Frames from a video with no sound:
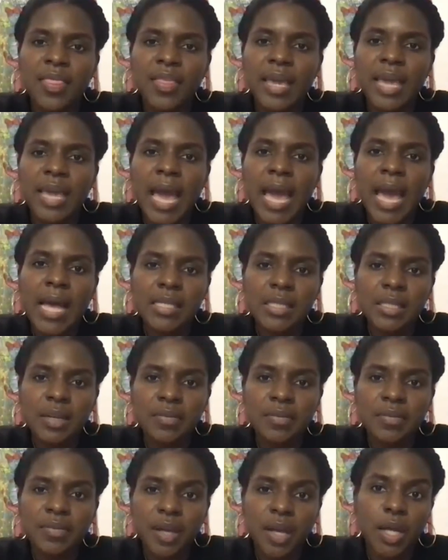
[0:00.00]
the cast
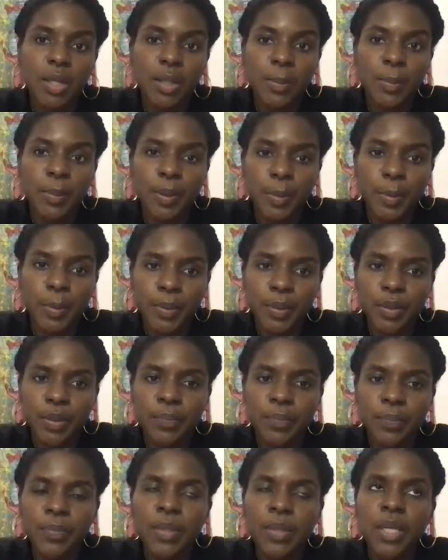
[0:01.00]
of The Color
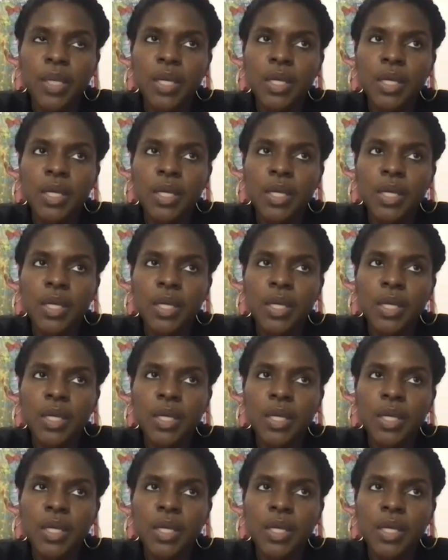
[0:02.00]
Purple.